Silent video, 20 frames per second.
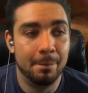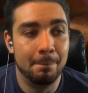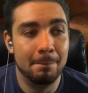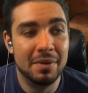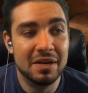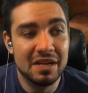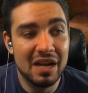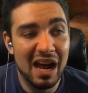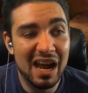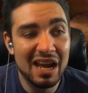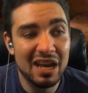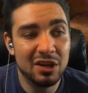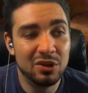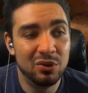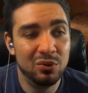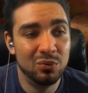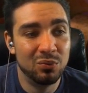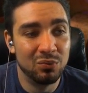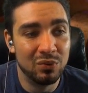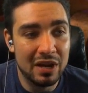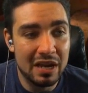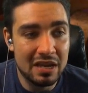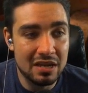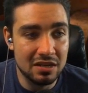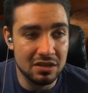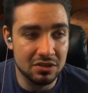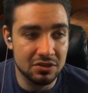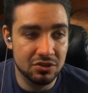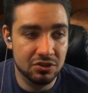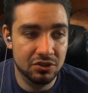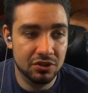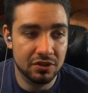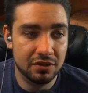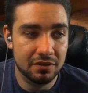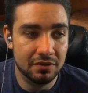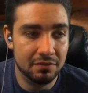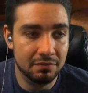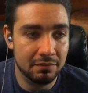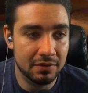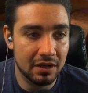Maniacal Rage.
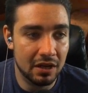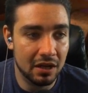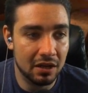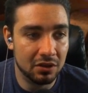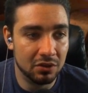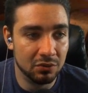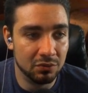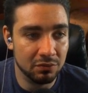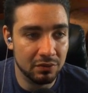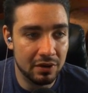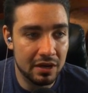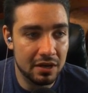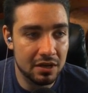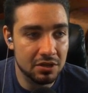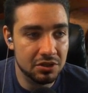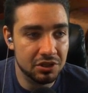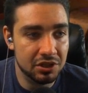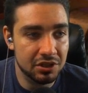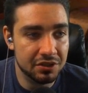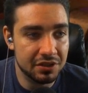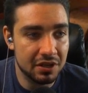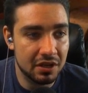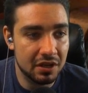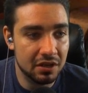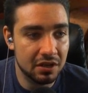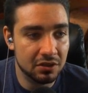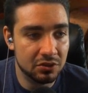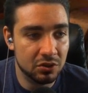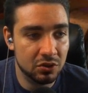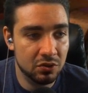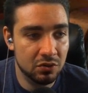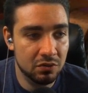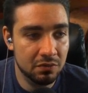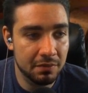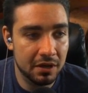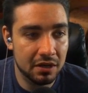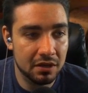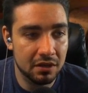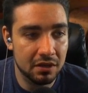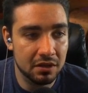Maniacal Rage is a
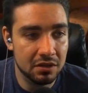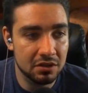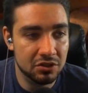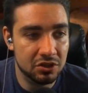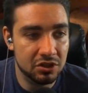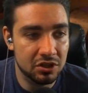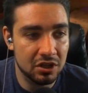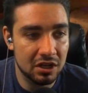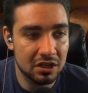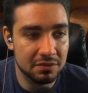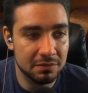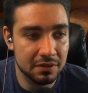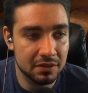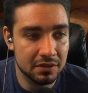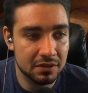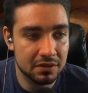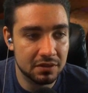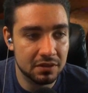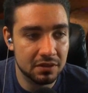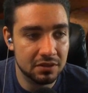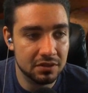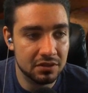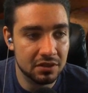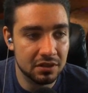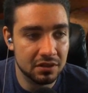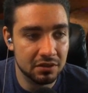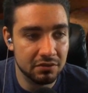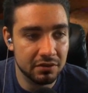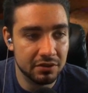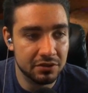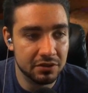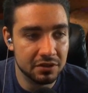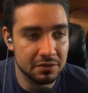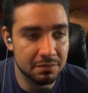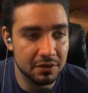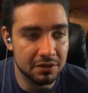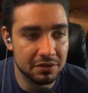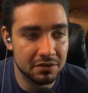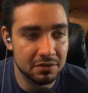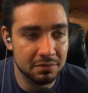2-mana enchantment. Enchanted creature gets
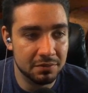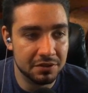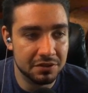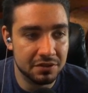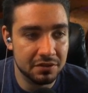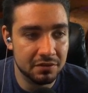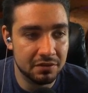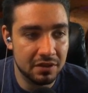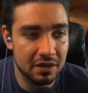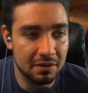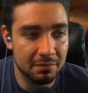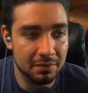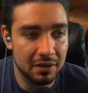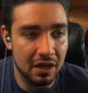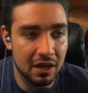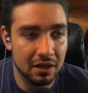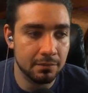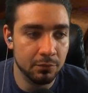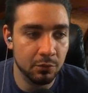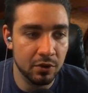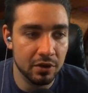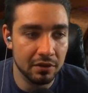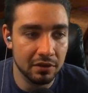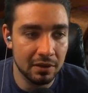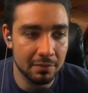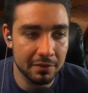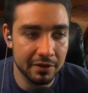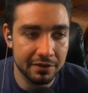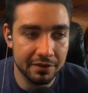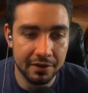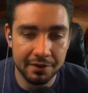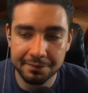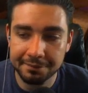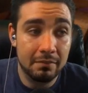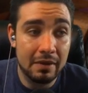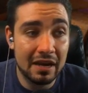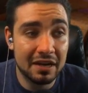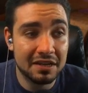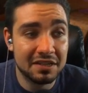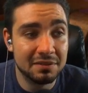+2/+2, can't block. Weird limited thing.
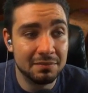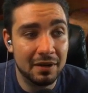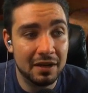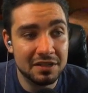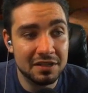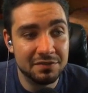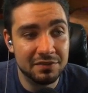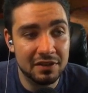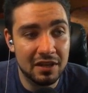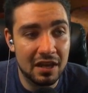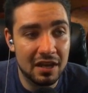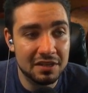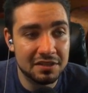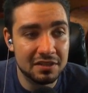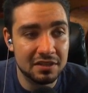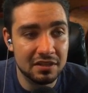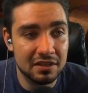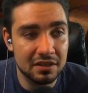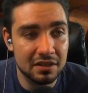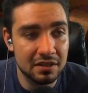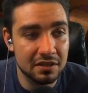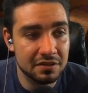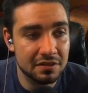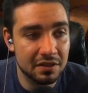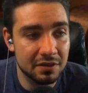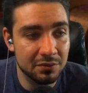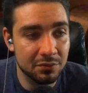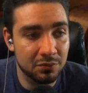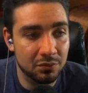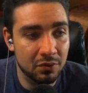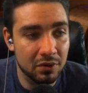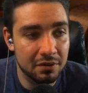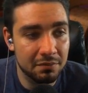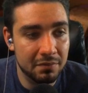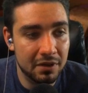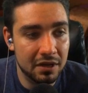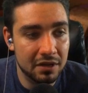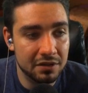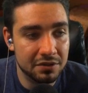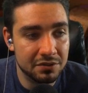Maximize Velocity is a
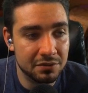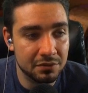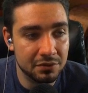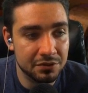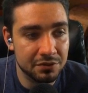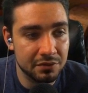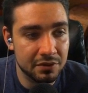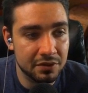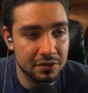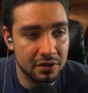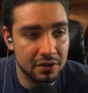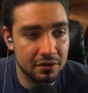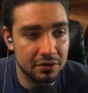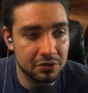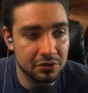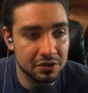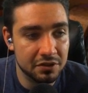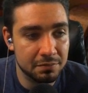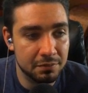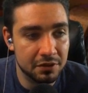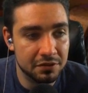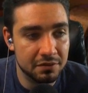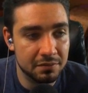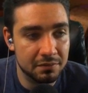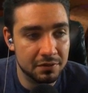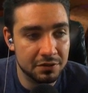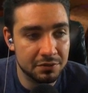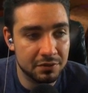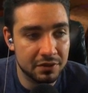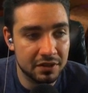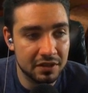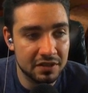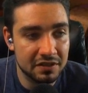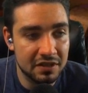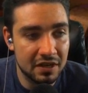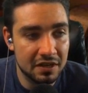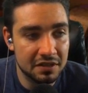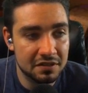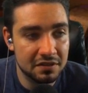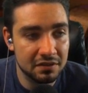1-mana sorcery. Target creature gets +1/+1 and gains
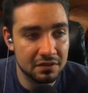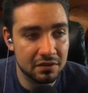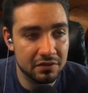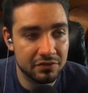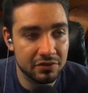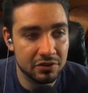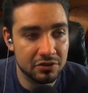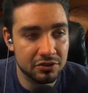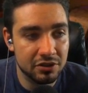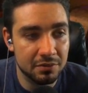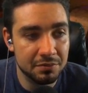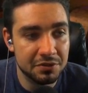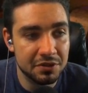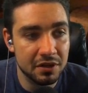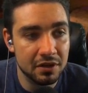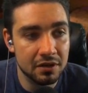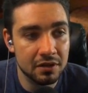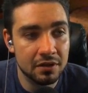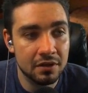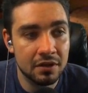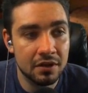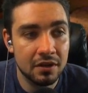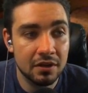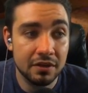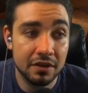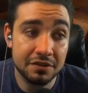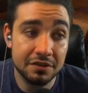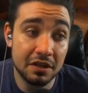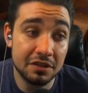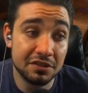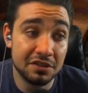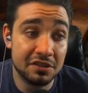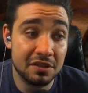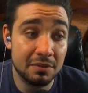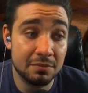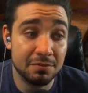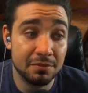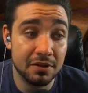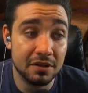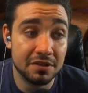haste until end of turn jumpstart. This actually
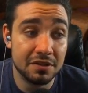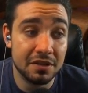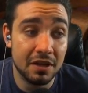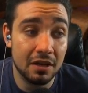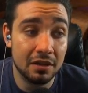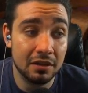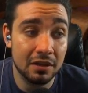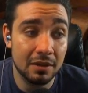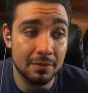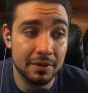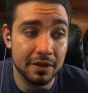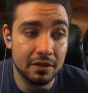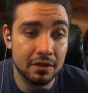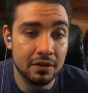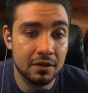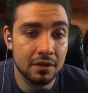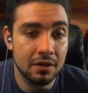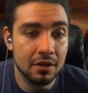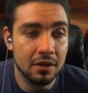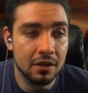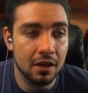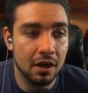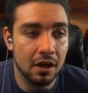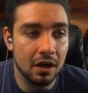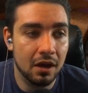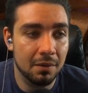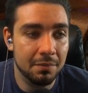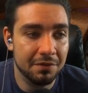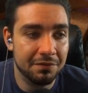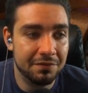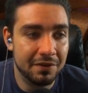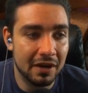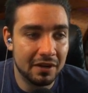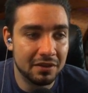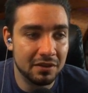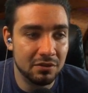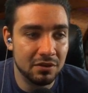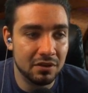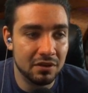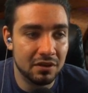seems pretty solid and limited. The fact
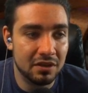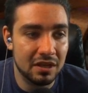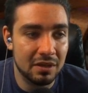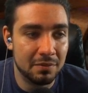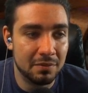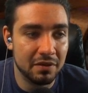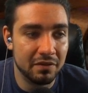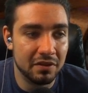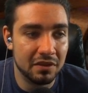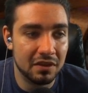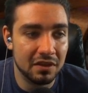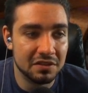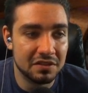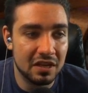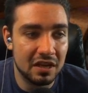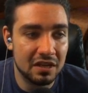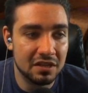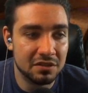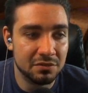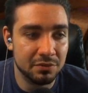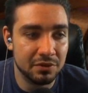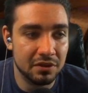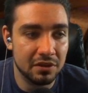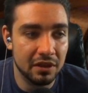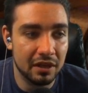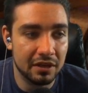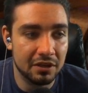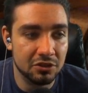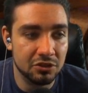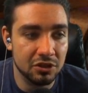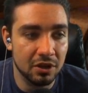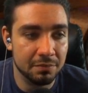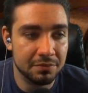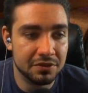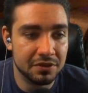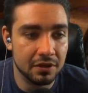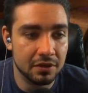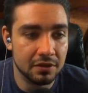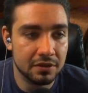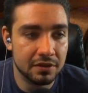that you can keep giving things haste with like
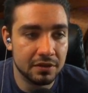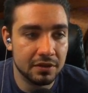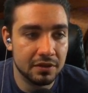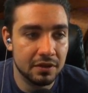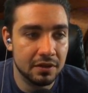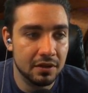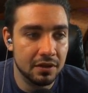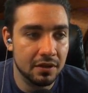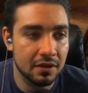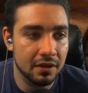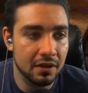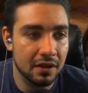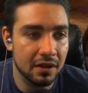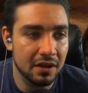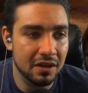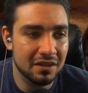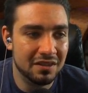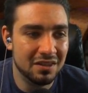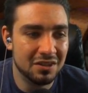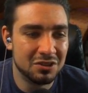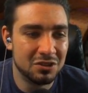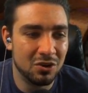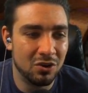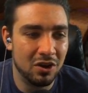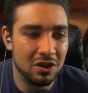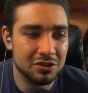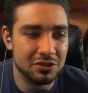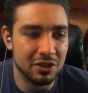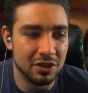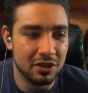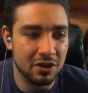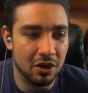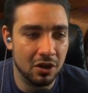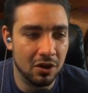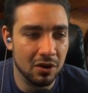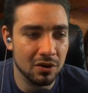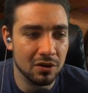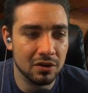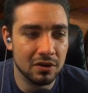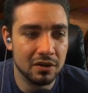jumpstart, it does cost a
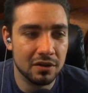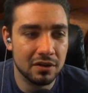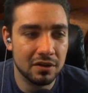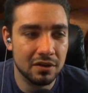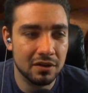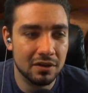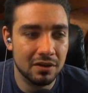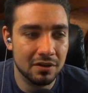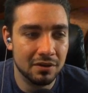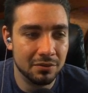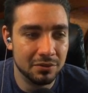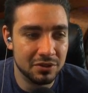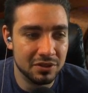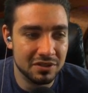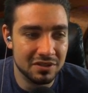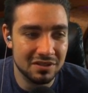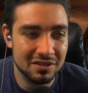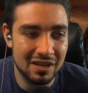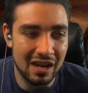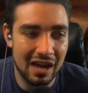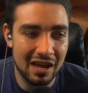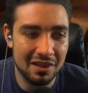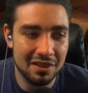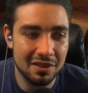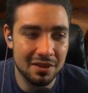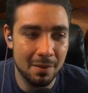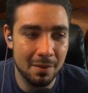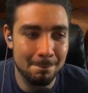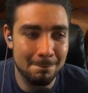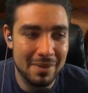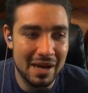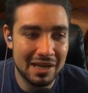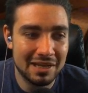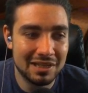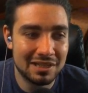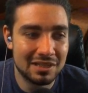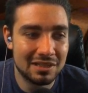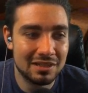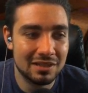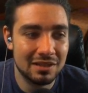card, which is not the
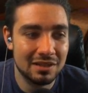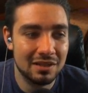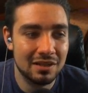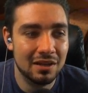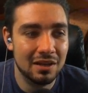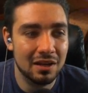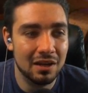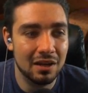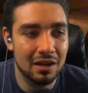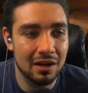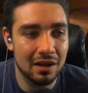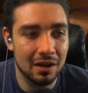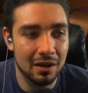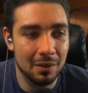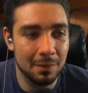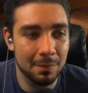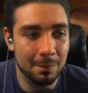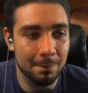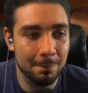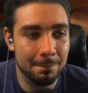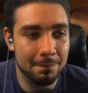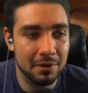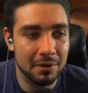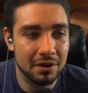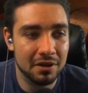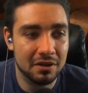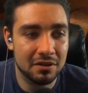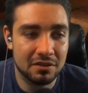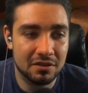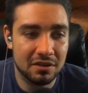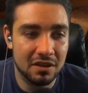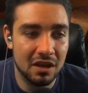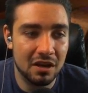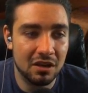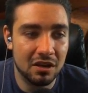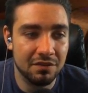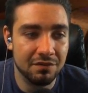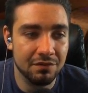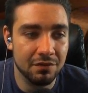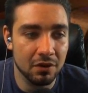best, but it can
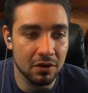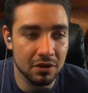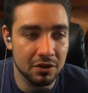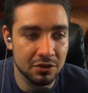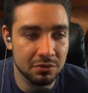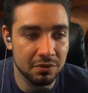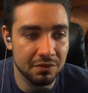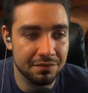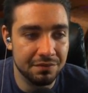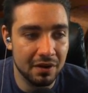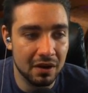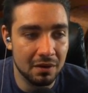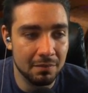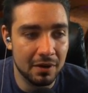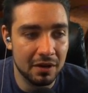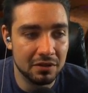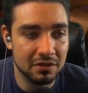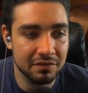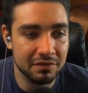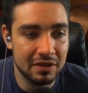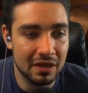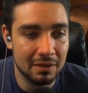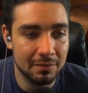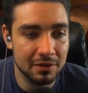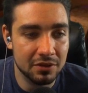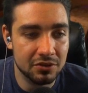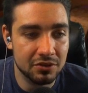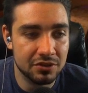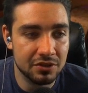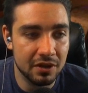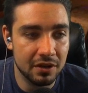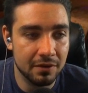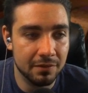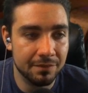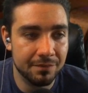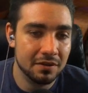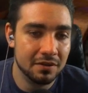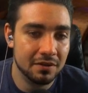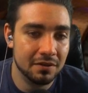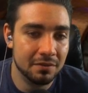convert into a fair amount of damage, so
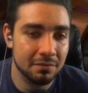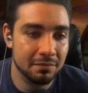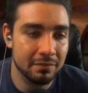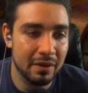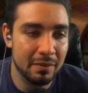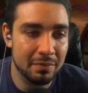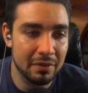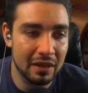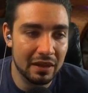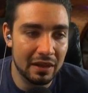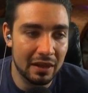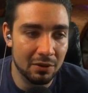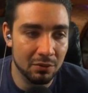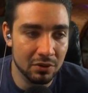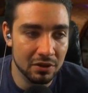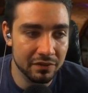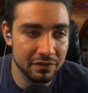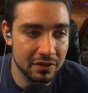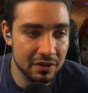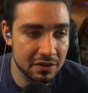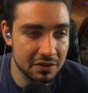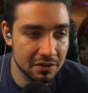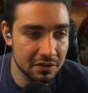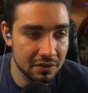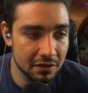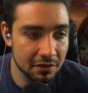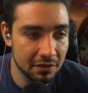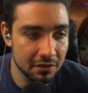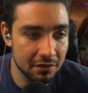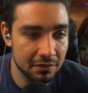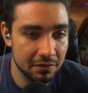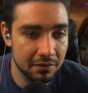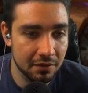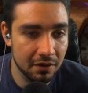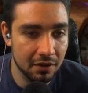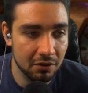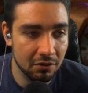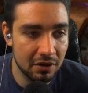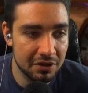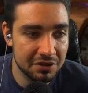you may play like one of these in the
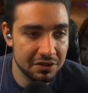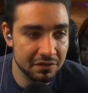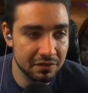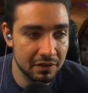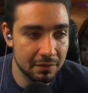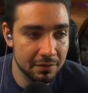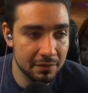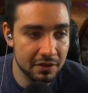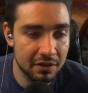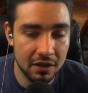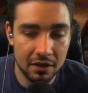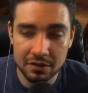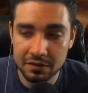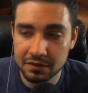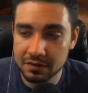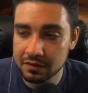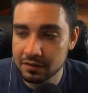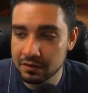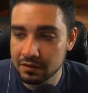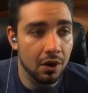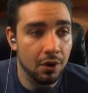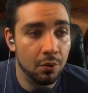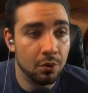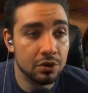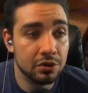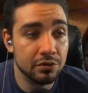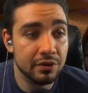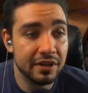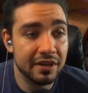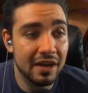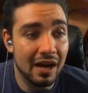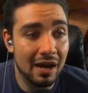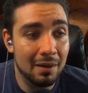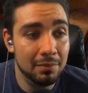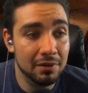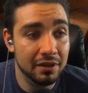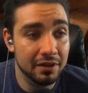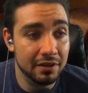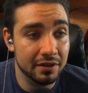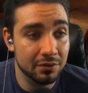aggressive limited decks. Ornery
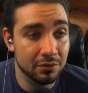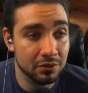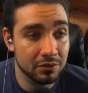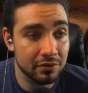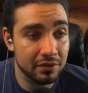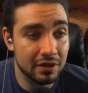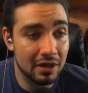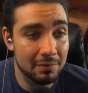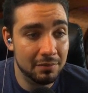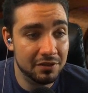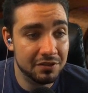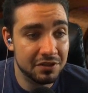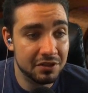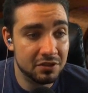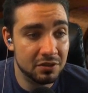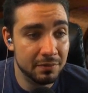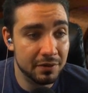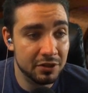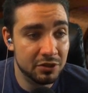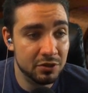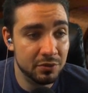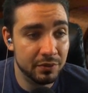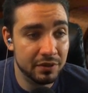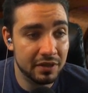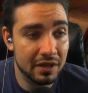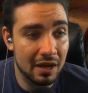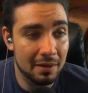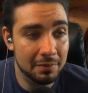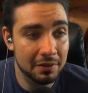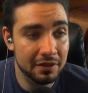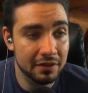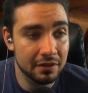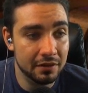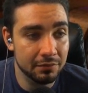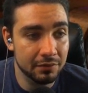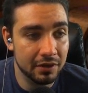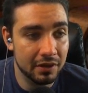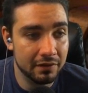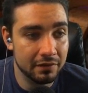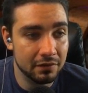Goblin. Ornery Goblin is a 2-mana 2/1 goblin.
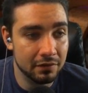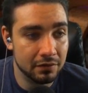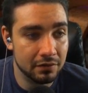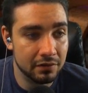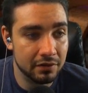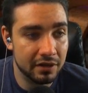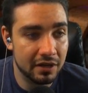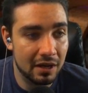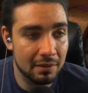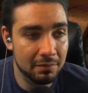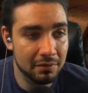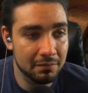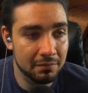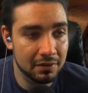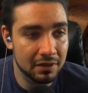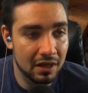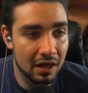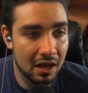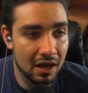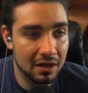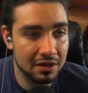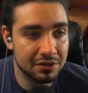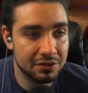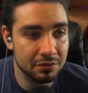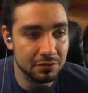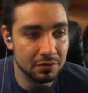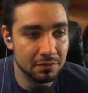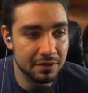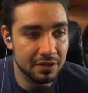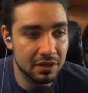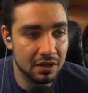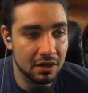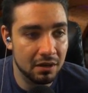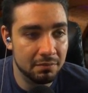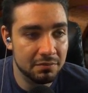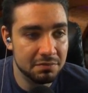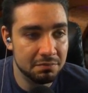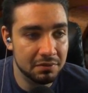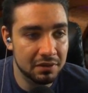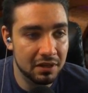Whenever Ornery Goblin blocks or
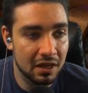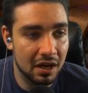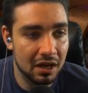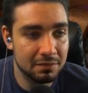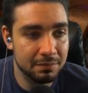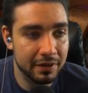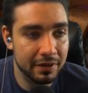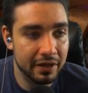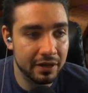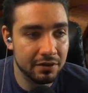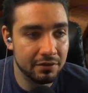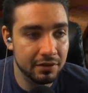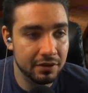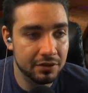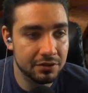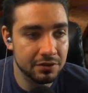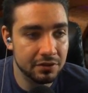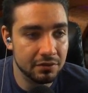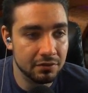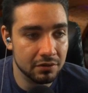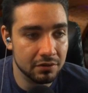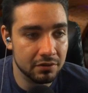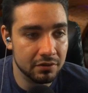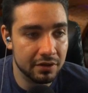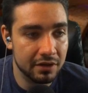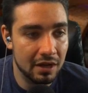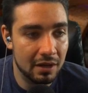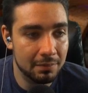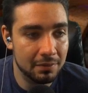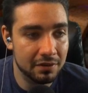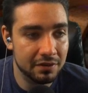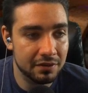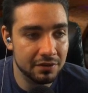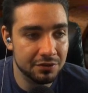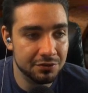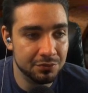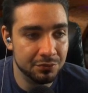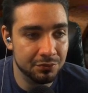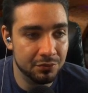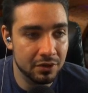becomes blocked by a creature, Ornery Goblin
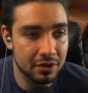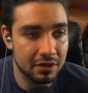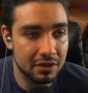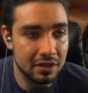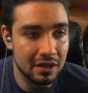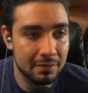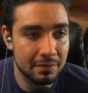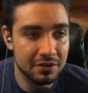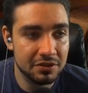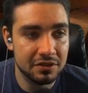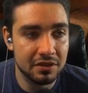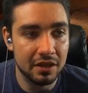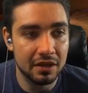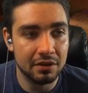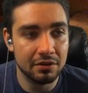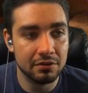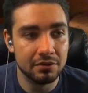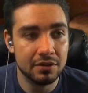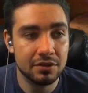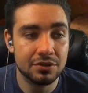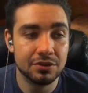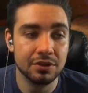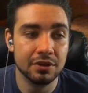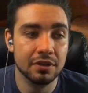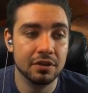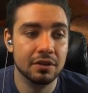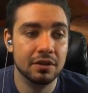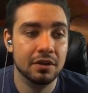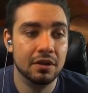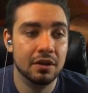deals 1 damage to that creature.